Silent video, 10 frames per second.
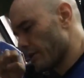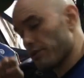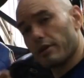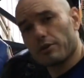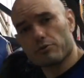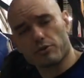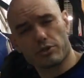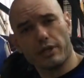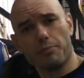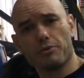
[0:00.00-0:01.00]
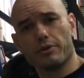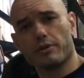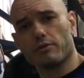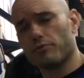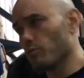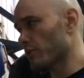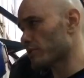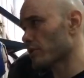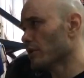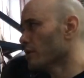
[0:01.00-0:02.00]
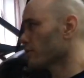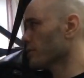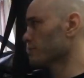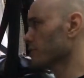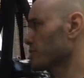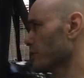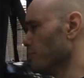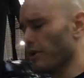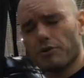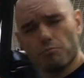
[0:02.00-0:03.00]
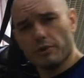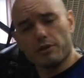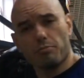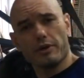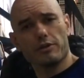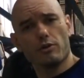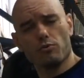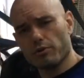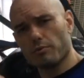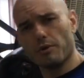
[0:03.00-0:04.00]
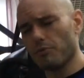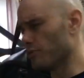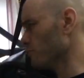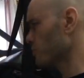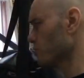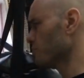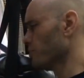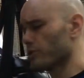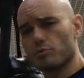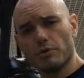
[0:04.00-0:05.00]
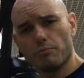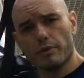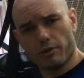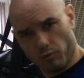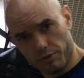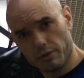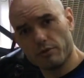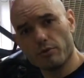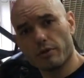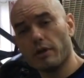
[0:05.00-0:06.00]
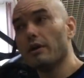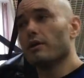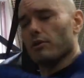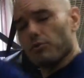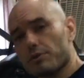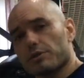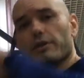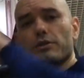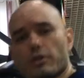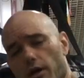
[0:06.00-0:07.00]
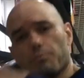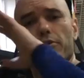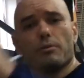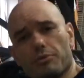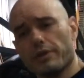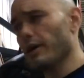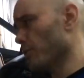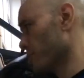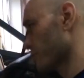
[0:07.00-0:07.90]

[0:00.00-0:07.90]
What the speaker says: get that extra snap in there. If you watch guys like, say, Manny Pacquiao, look him up on YouTube doing the speed bag. What's he doing? It looks like he's hopping up and down,